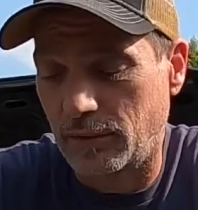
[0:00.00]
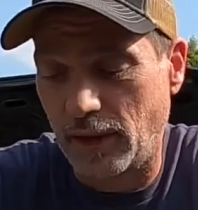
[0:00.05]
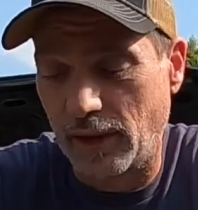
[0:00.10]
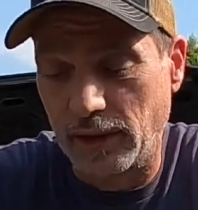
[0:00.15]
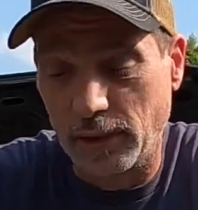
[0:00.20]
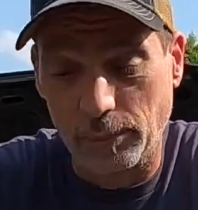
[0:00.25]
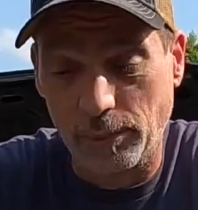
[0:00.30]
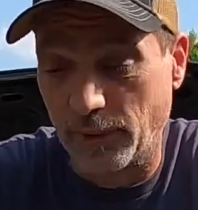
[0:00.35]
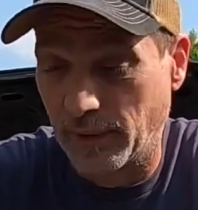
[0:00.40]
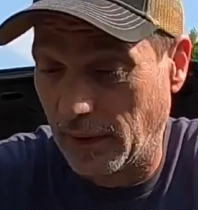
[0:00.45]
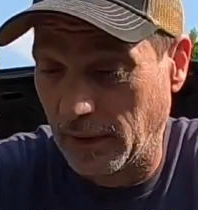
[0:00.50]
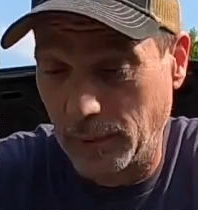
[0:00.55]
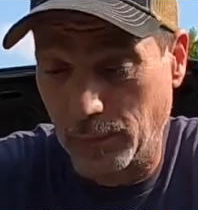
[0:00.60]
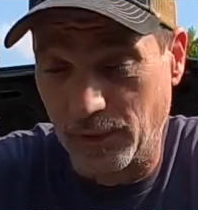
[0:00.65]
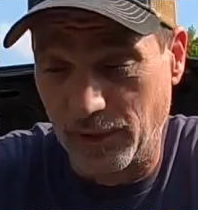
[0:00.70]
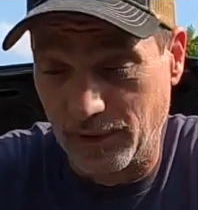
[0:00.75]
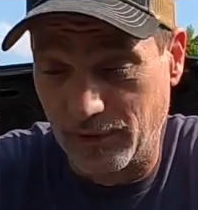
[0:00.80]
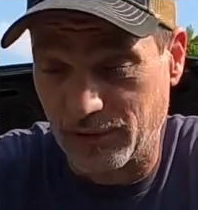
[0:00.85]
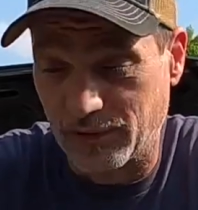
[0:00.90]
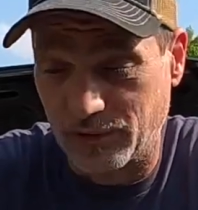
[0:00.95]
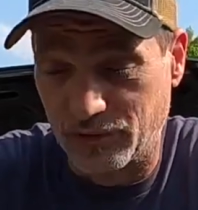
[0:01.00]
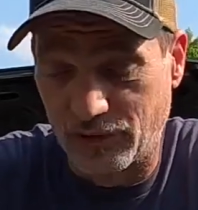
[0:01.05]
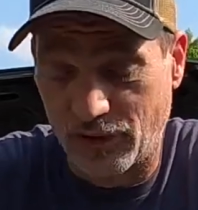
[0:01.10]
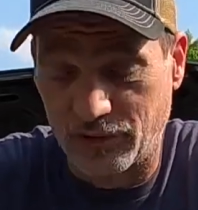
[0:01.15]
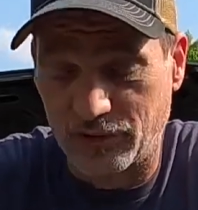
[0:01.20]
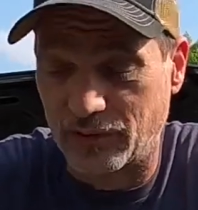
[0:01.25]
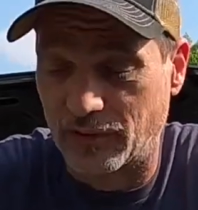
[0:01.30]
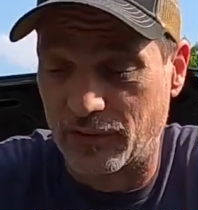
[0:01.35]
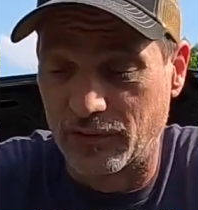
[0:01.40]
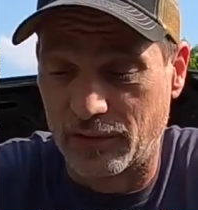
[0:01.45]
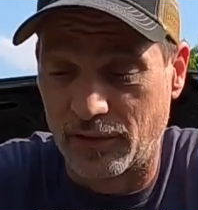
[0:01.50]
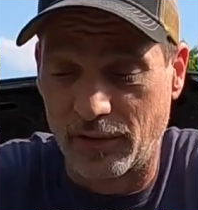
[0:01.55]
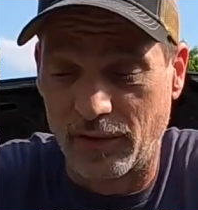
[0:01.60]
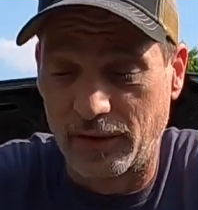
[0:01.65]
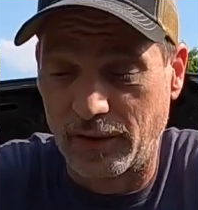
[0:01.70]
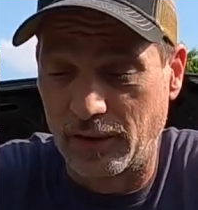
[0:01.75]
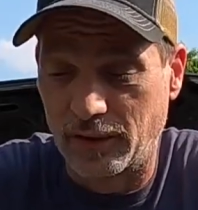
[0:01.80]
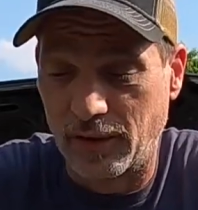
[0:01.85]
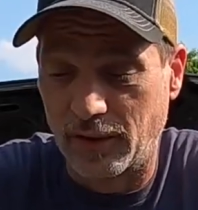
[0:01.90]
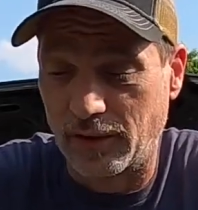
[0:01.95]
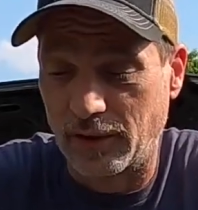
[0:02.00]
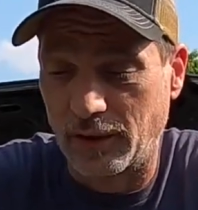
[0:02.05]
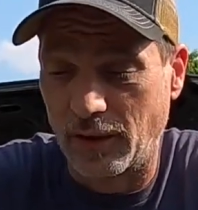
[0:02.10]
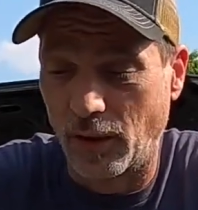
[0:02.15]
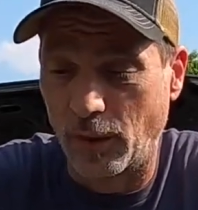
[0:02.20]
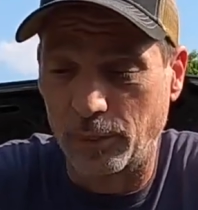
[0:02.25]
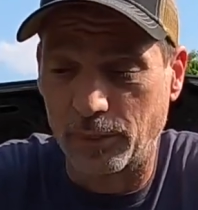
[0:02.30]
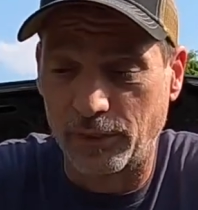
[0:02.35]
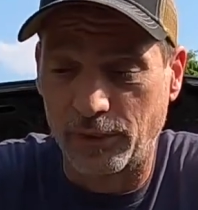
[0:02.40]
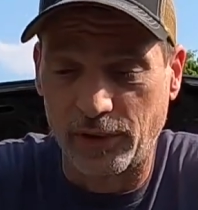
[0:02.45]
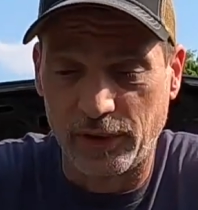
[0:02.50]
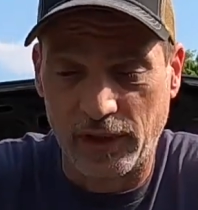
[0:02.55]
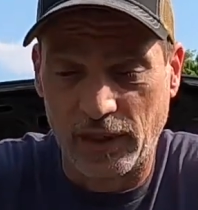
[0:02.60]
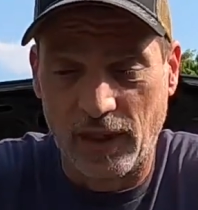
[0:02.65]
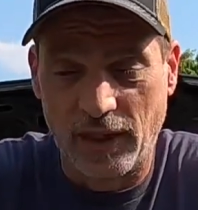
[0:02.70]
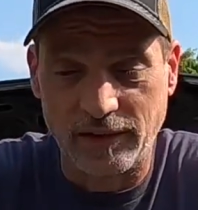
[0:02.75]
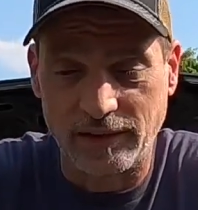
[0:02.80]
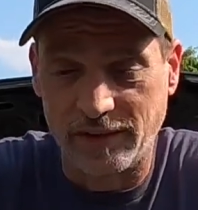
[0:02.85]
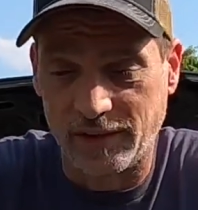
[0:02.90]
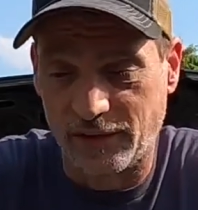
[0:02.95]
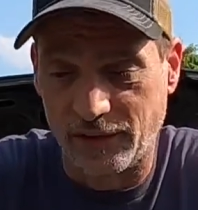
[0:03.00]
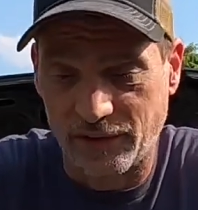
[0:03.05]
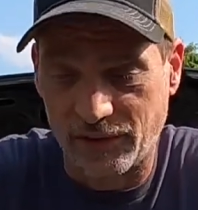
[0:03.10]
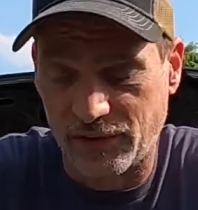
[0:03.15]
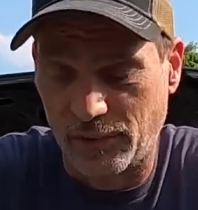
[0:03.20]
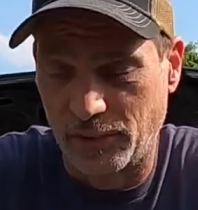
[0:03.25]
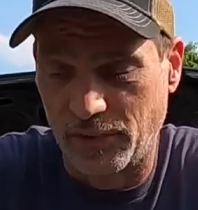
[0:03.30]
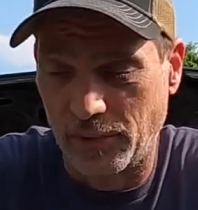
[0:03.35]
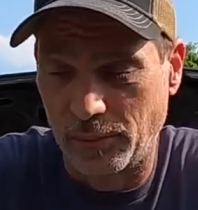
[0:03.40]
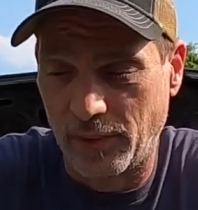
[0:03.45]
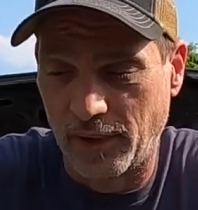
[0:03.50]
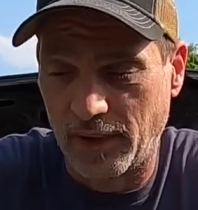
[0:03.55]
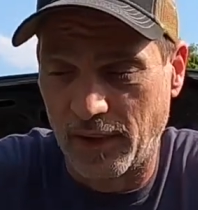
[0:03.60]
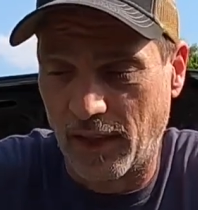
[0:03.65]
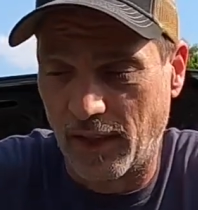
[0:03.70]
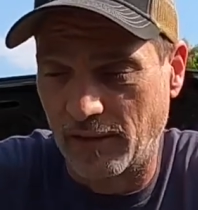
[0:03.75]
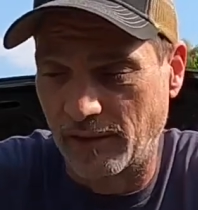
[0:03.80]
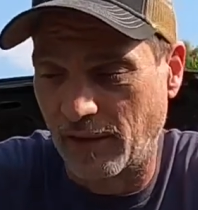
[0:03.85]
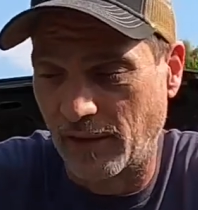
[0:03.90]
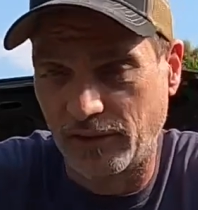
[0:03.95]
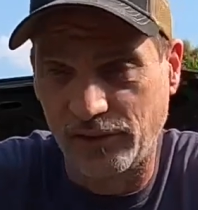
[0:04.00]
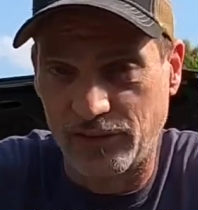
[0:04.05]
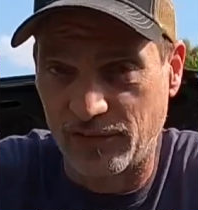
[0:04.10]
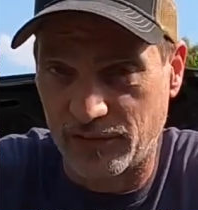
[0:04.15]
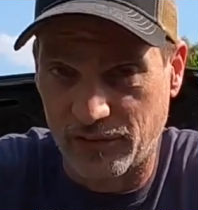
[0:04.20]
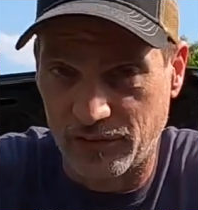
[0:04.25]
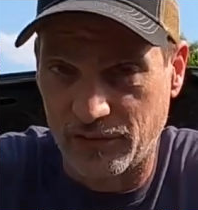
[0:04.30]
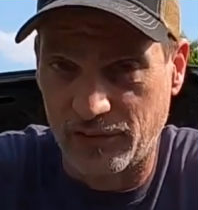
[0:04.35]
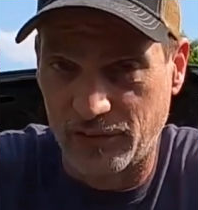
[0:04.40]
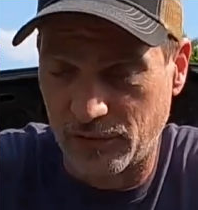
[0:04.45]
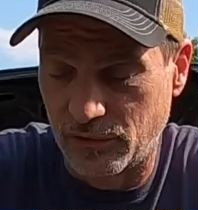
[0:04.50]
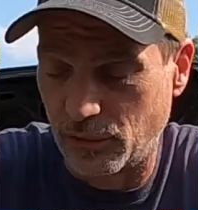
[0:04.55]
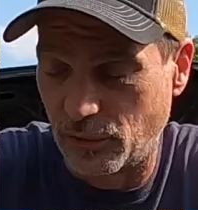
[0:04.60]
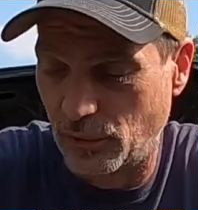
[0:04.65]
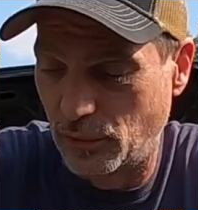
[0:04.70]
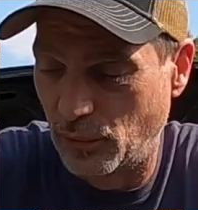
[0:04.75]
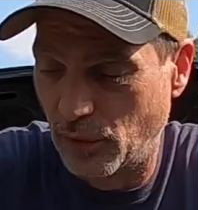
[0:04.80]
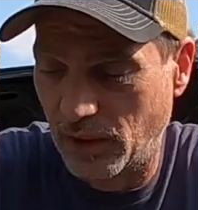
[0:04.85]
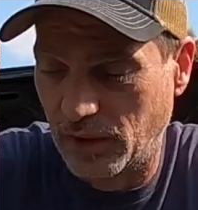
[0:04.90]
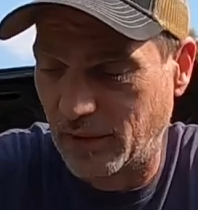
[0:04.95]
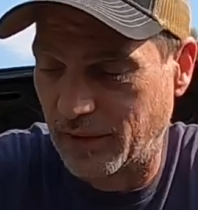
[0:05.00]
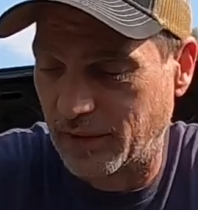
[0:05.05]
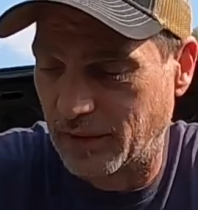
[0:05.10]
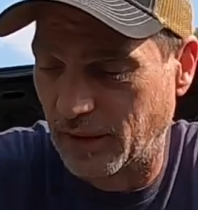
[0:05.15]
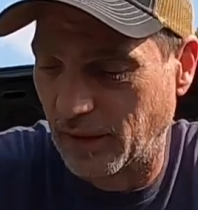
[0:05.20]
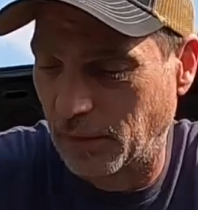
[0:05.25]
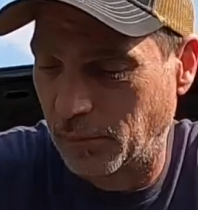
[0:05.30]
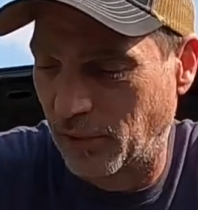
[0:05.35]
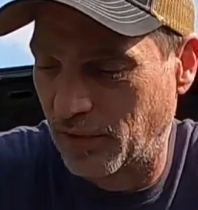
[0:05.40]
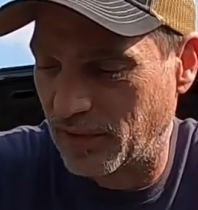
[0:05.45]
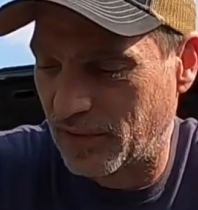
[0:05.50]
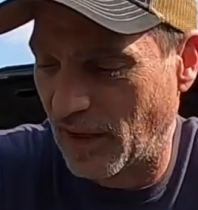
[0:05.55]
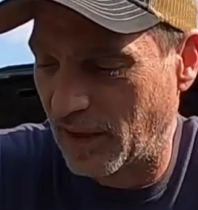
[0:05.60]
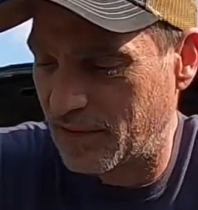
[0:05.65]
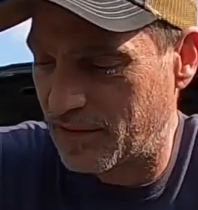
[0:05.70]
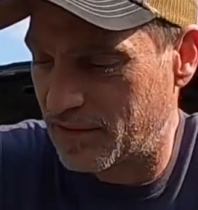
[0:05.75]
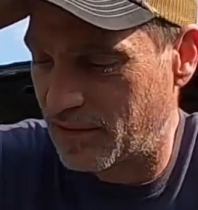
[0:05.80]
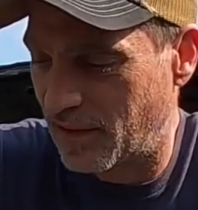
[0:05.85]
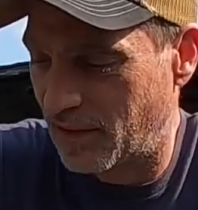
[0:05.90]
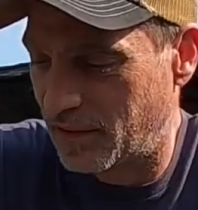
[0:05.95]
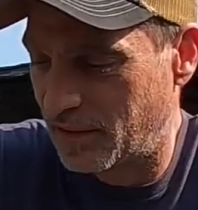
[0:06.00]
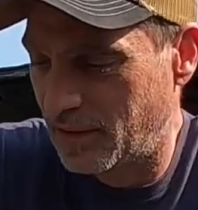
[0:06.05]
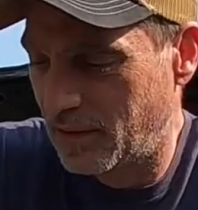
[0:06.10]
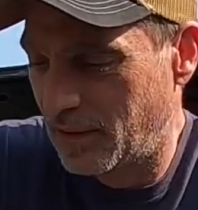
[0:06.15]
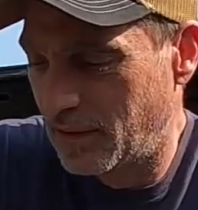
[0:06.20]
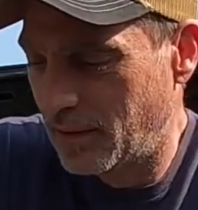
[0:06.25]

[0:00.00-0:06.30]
anybody's suggestions or any help or any idea that somebody might have. I'll listen to anything anybody's got to say.